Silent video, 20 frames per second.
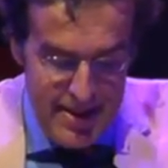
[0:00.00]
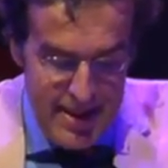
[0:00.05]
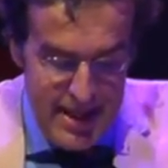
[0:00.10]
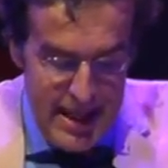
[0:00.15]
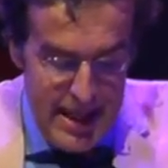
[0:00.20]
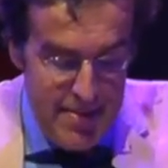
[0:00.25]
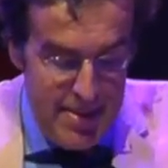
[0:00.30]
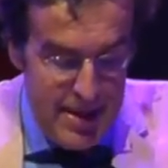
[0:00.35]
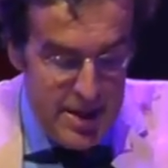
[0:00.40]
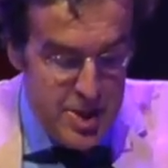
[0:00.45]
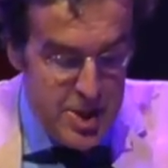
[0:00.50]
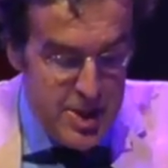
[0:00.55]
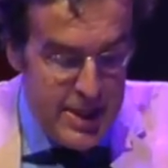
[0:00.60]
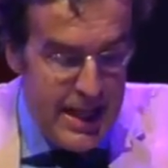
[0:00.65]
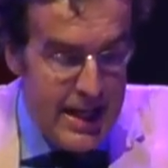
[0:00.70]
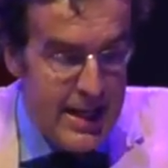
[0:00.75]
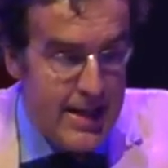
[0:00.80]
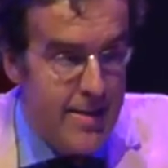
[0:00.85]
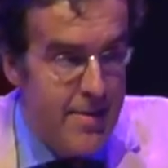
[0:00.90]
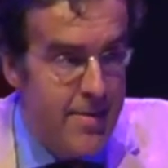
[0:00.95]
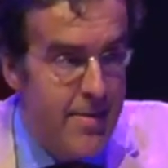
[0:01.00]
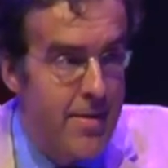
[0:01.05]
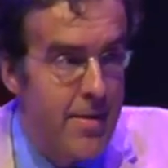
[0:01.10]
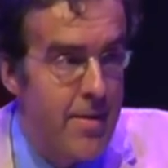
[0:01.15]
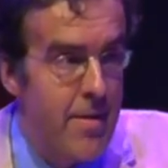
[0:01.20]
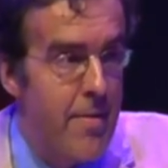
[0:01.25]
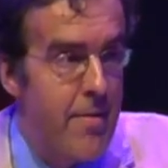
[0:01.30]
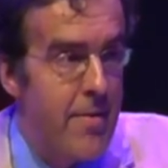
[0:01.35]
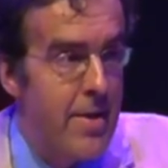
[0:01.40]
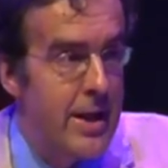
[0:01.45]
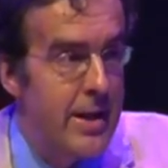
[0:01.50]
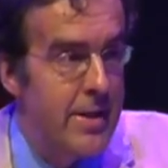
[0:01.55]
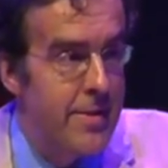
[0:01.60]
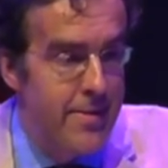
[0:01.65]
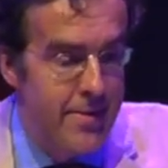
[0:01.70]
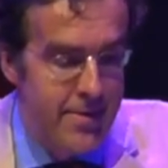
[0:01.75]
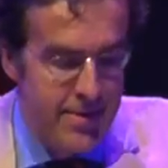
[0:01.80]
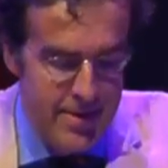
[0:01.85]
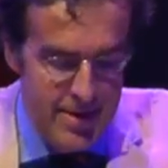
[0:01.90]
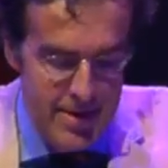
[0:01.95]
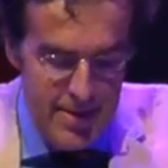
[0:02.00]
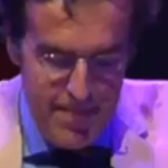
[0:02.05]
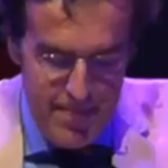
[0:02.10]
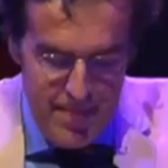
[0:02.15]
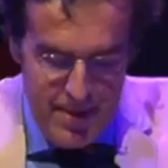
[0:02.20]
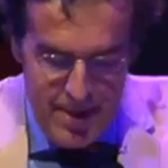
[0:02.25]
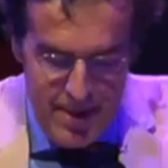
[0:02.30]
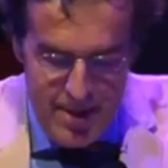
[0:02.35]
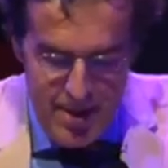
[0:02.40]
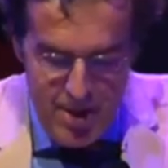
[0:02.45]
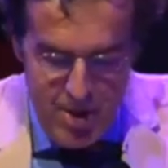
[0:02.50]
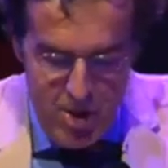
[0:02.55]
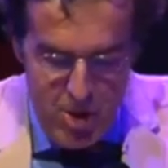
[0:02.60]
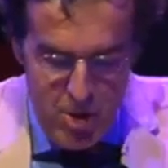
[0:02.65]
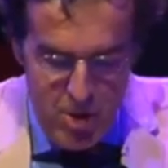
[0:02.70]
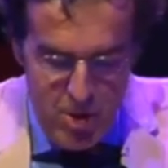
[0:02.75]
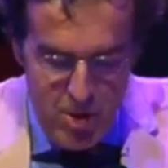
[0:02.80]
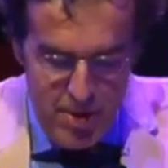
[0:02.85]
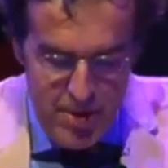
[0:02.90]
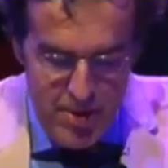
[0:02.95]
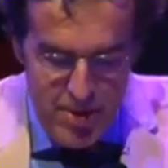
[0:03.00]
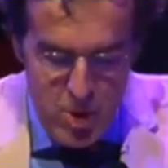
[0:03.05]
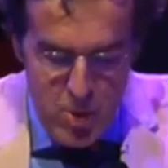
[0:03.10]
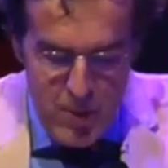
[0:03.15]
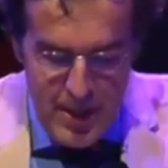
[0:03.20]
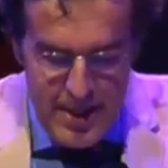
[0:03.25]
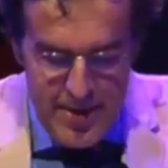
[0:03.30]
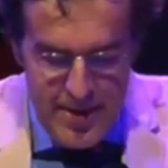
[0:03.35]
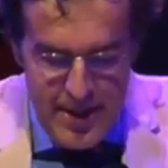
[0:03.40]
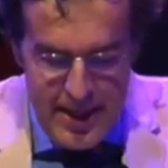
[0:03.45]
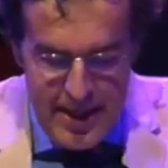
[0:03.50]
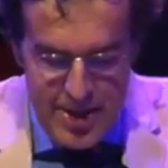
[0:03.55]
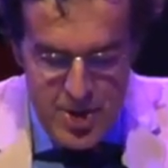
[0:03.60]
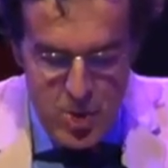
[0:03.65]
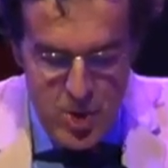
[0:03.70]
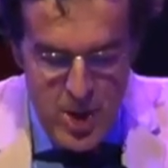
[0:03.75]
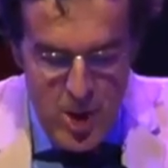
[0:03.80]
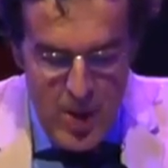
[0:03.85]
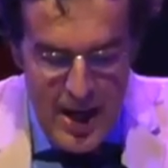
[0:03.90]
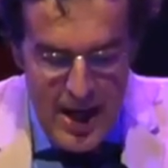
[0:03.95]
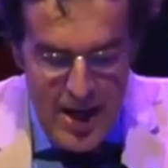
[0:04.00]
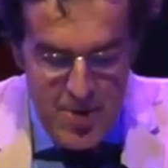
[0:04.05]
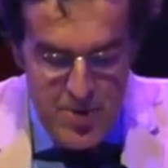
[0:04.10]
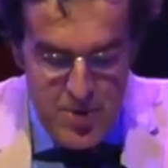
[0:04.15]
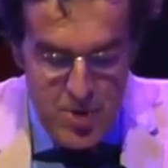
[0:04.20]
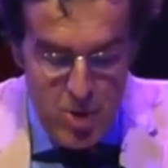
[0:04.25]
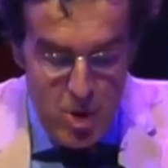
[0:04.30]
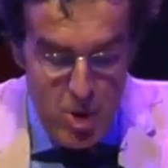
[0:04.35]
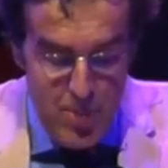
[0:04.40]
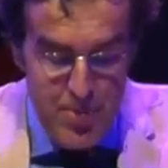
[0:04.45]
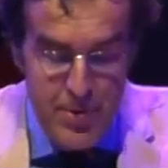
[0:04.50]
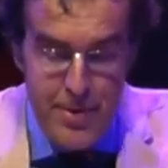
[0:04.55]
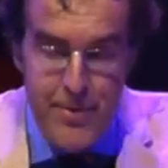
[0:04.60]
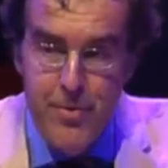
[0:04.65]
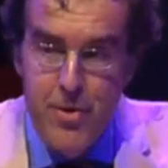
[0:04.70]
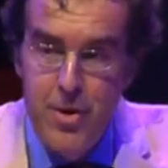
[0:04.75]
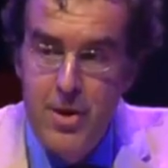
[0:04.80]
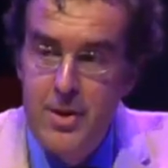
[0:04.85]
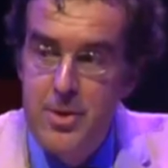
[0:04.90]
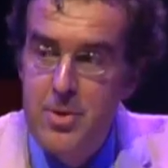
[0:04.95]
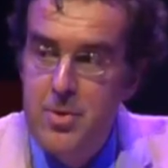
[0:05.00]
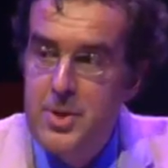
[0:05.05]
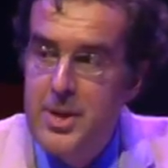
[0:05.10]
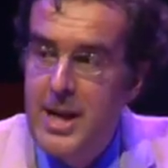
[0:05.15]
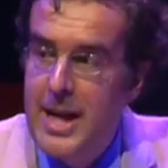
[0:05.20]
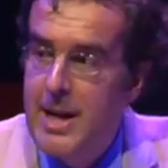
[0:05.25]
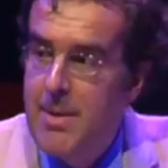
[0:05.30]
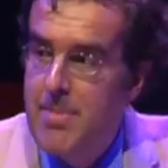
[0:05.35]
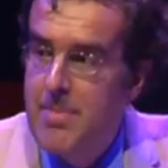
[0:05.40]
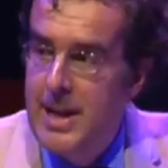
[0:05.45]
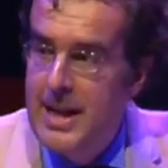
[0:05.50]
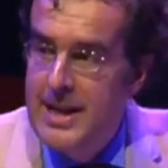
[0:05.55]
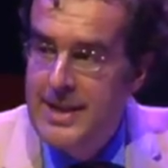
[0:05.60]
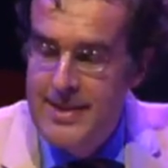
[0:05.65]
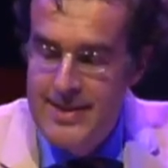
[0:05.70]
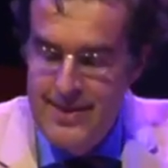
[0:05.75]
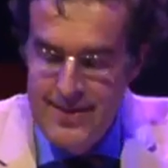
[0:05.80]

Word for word: Am I scared, thrilled? Or do I dare to go out or prefer to stay in bed?